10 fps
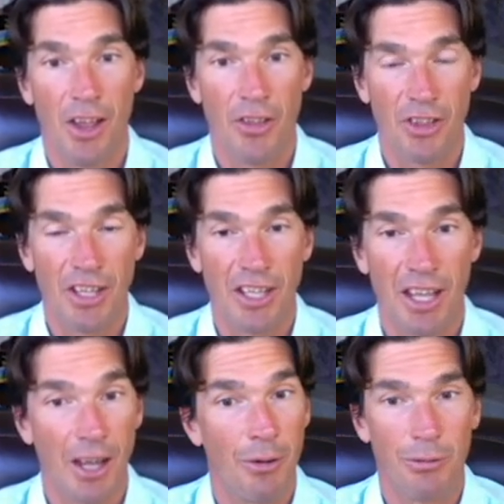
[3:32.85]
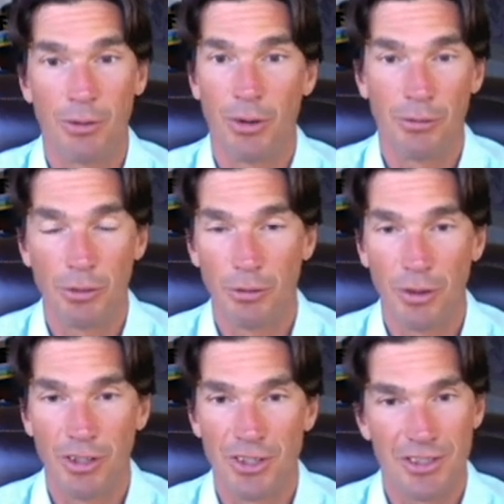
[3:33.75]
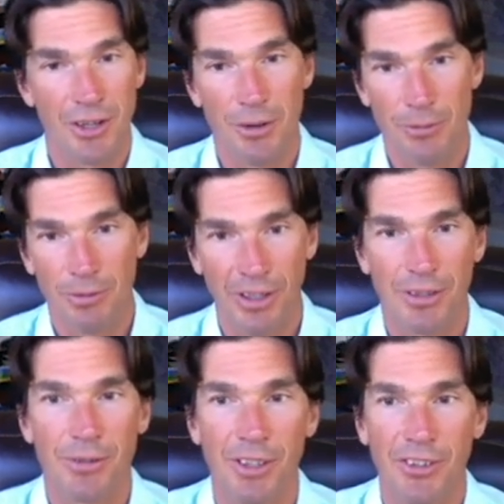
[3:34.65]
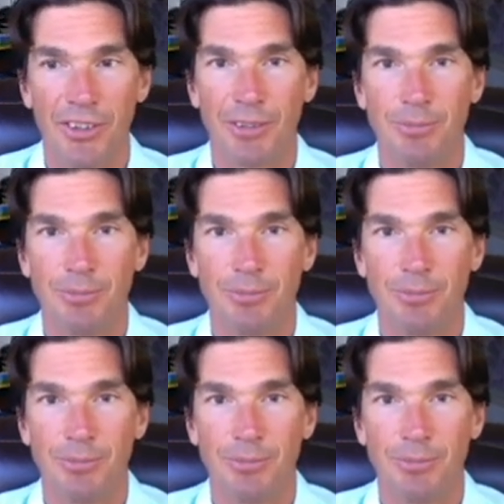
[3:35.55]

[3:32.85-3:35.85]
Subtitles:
the health of your voice. So thank you for listening.